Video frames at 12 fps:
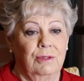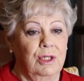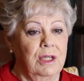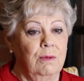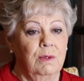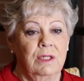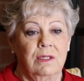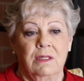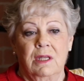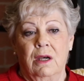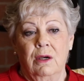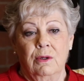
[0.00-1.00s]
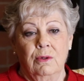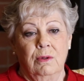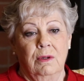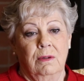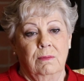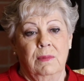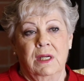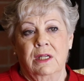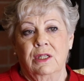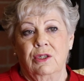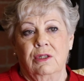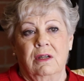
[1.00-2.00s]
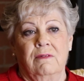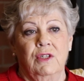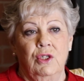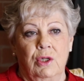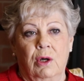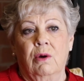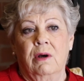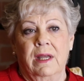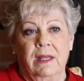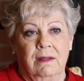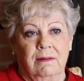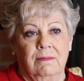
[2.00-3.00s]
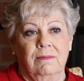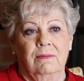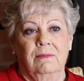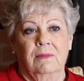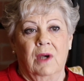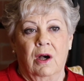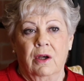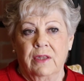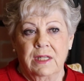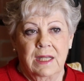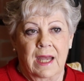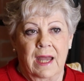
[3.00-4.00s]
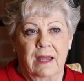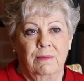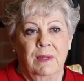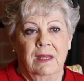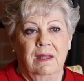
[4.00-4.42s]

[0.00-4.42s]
She was so much of a joy all the time,